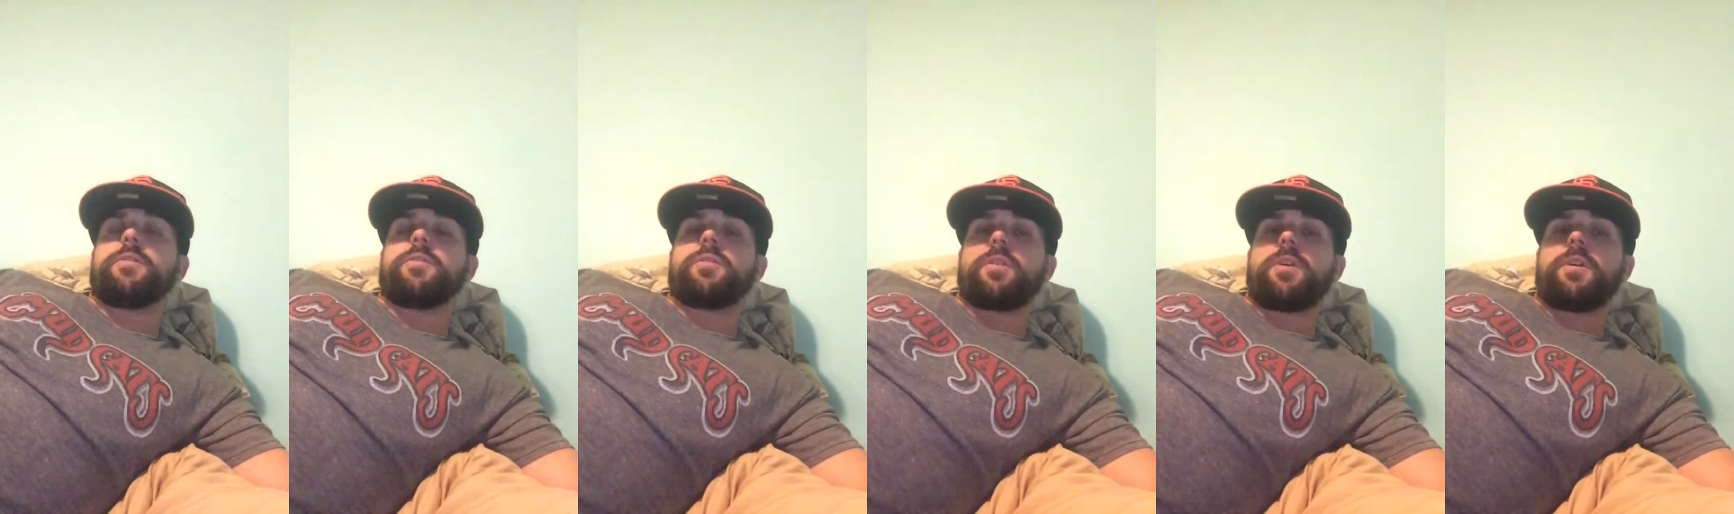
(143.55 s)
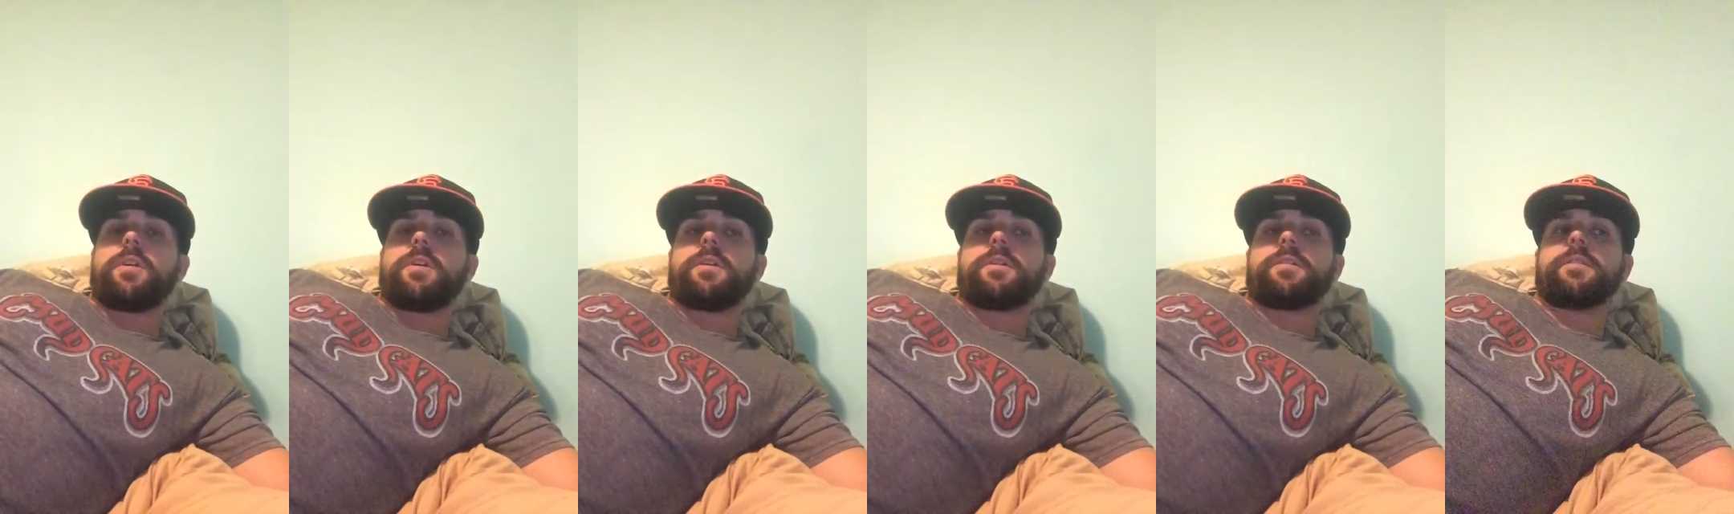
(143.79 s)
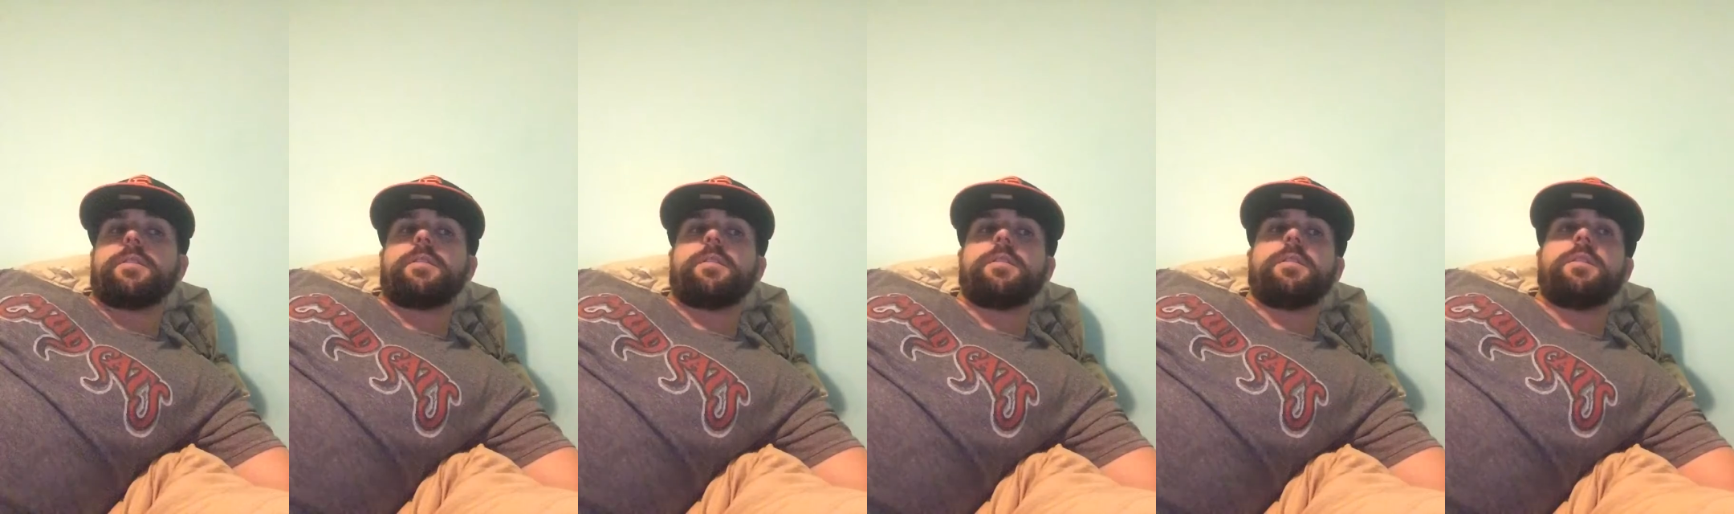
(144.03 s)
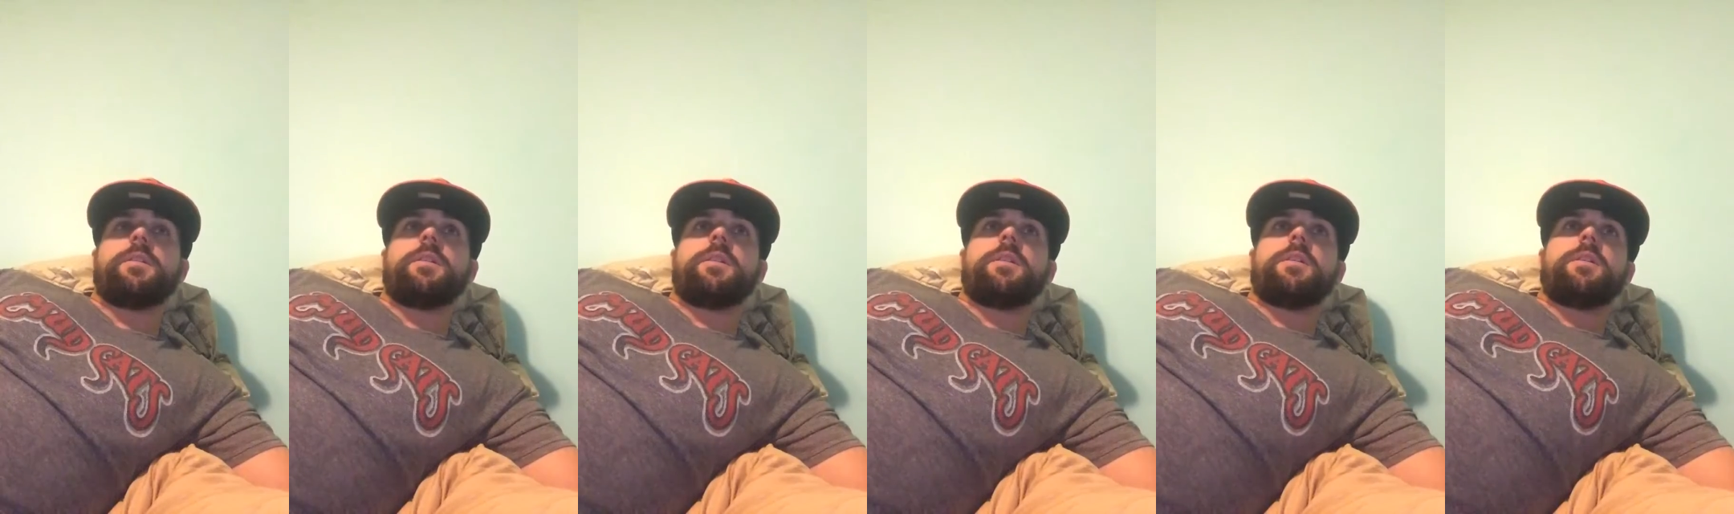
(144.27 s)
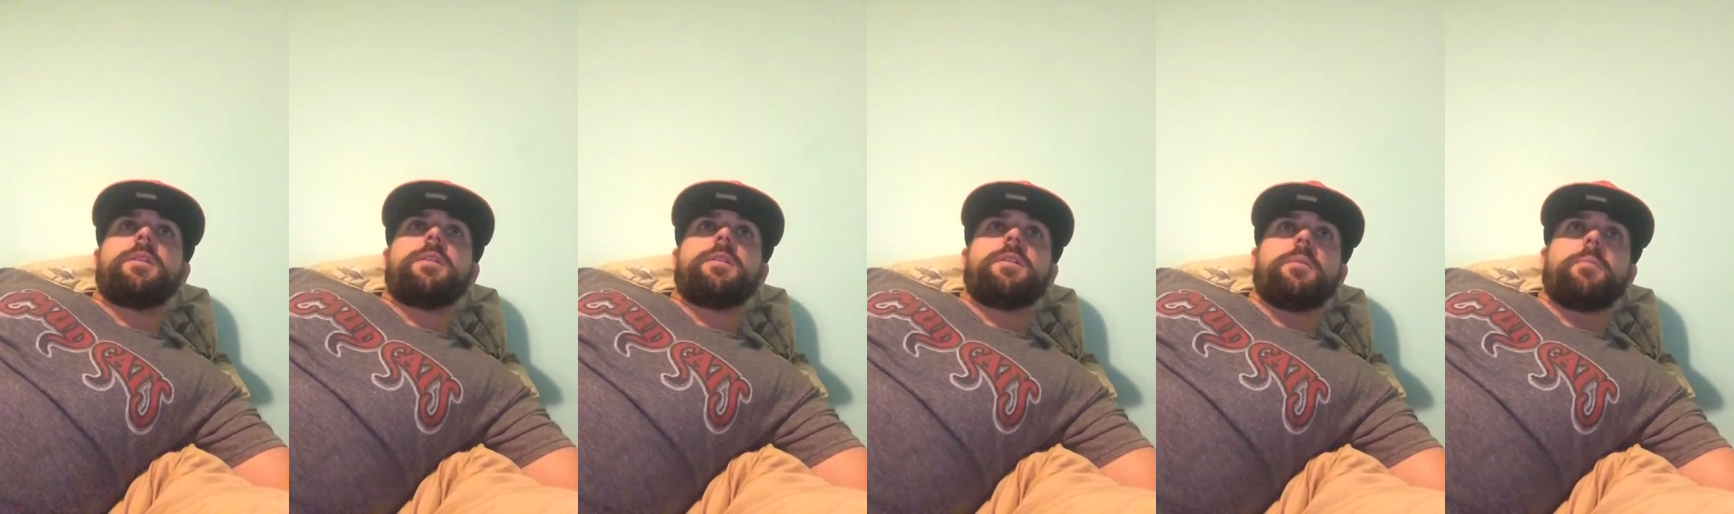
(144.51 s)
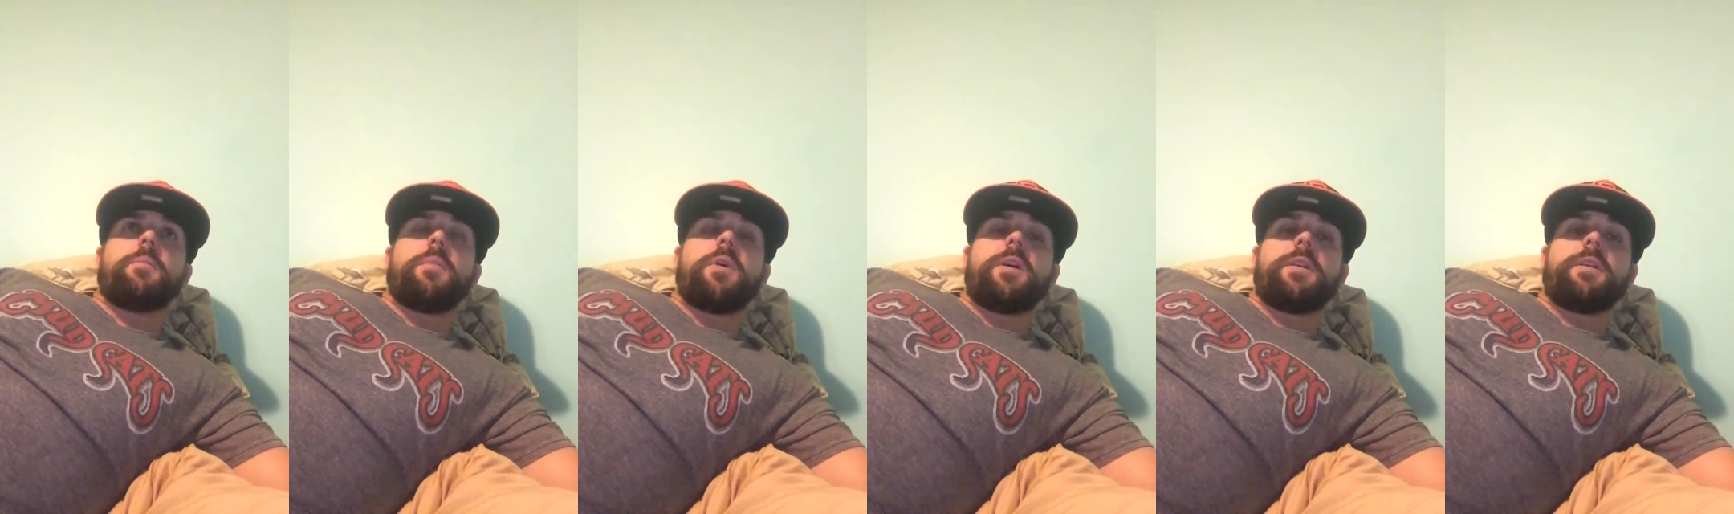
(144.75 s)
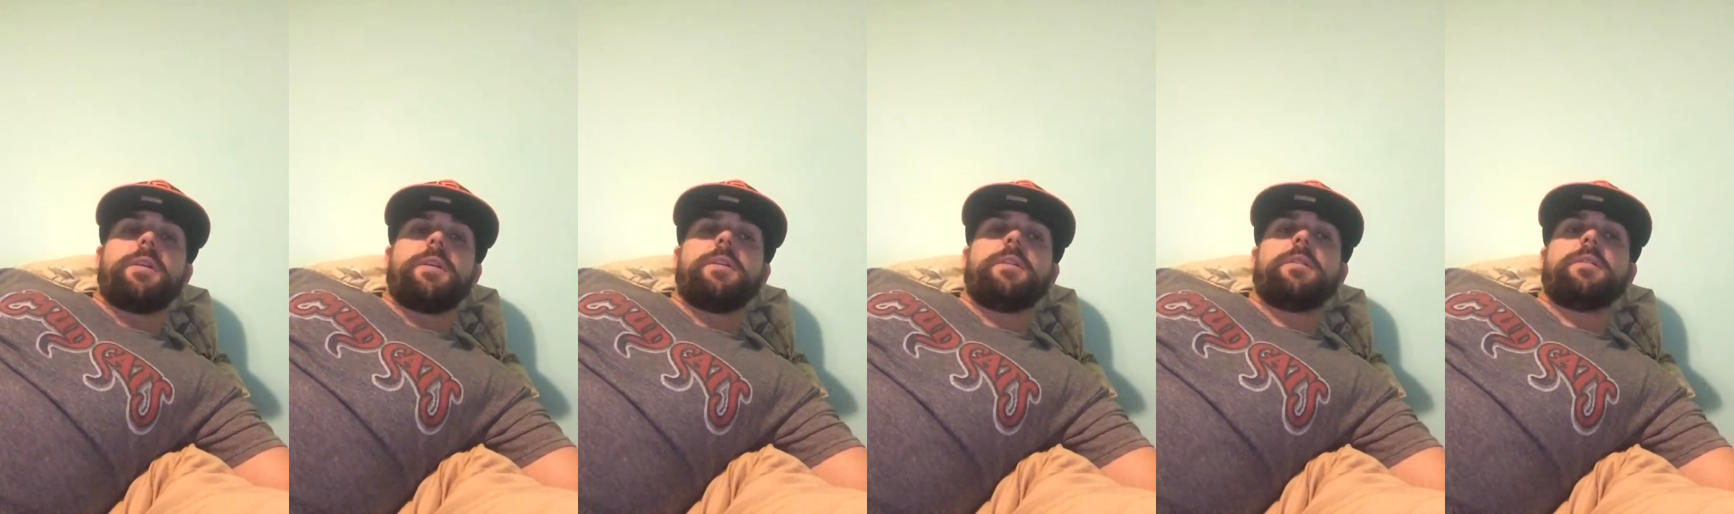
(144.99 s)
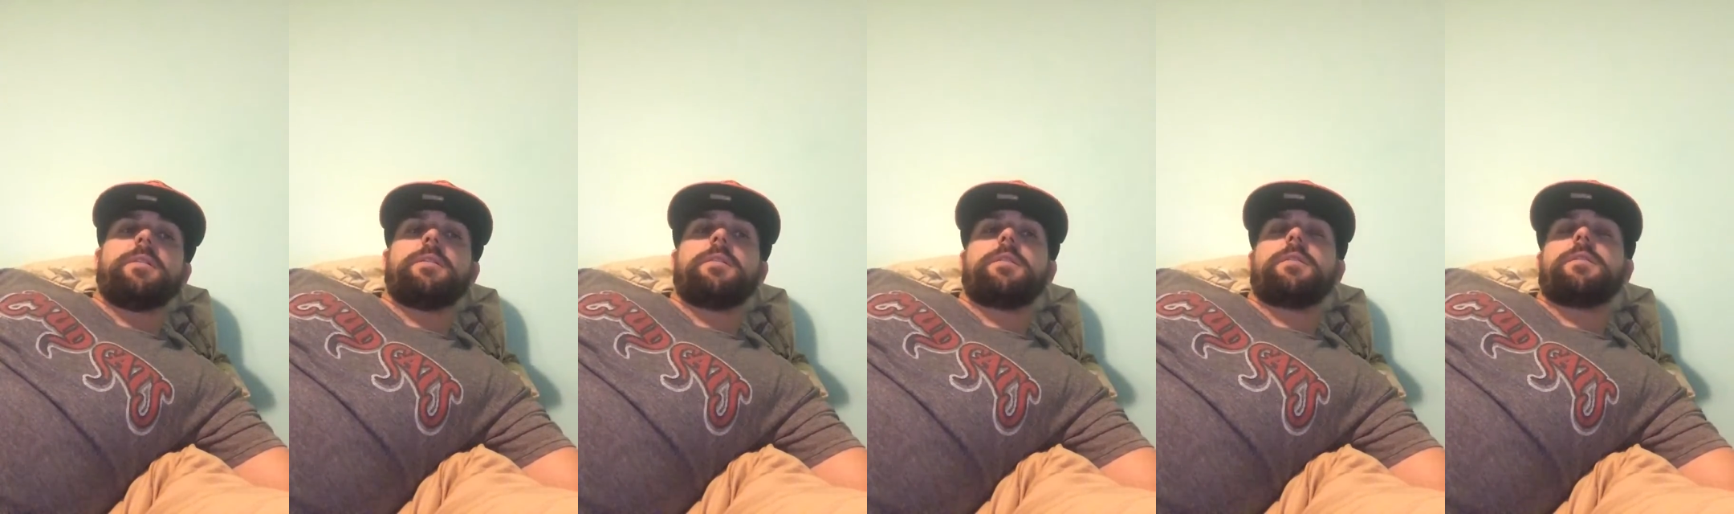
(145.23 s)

drugs, the money,